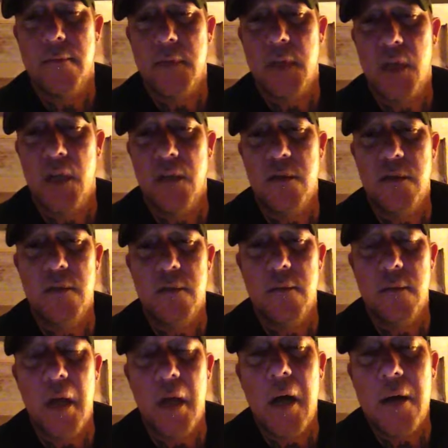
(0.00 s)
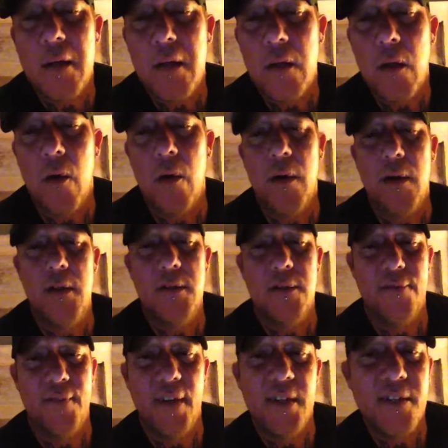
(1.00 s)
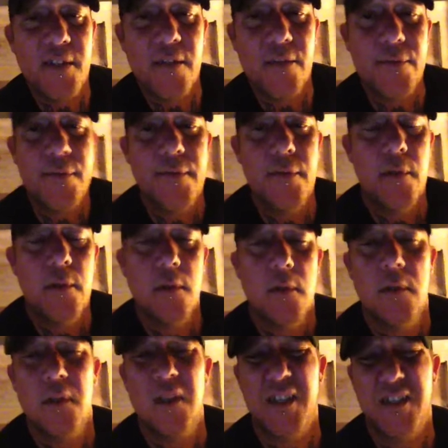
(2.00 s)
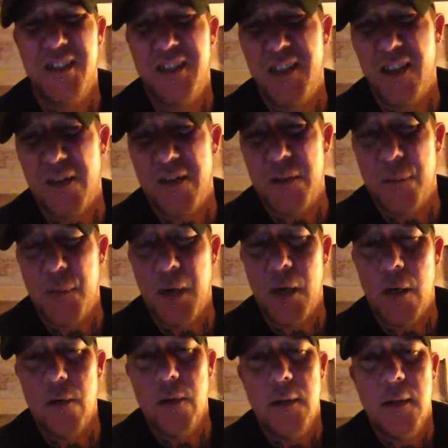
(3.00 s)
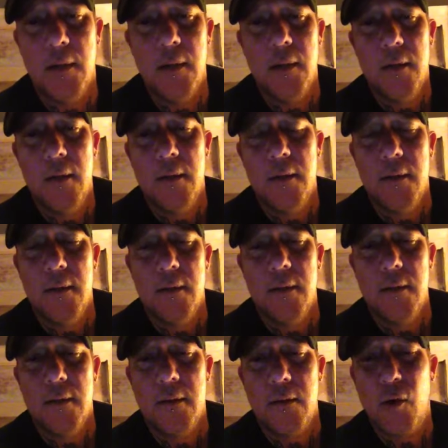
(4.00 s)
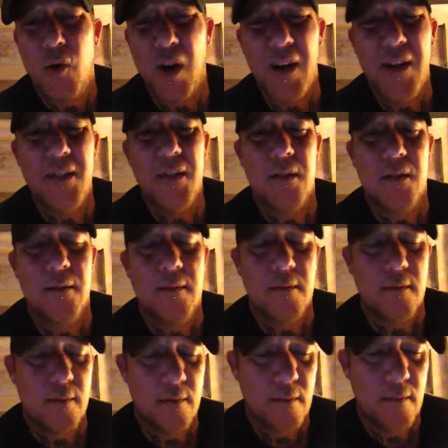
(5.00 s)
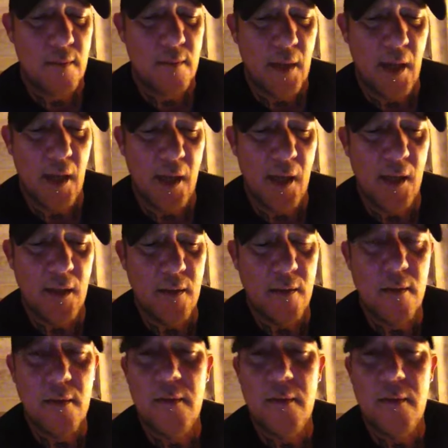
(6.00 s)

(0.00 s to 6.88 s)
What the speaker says: Because Locked and Loaded's offensive, because he talks about Christ and